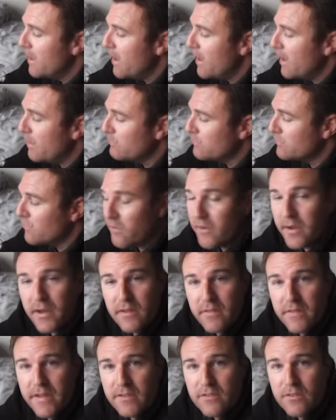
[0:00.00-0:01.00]
So I
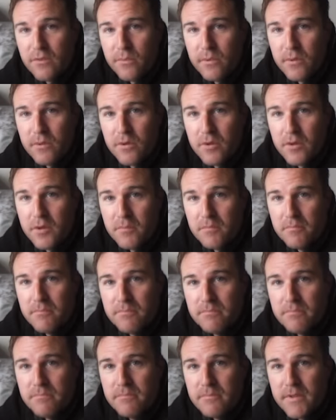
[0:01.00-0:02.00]
reckon that's a real good
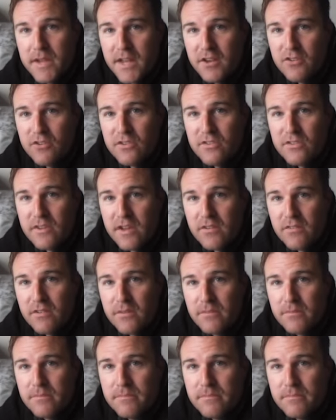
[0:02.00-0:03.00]
energy saver.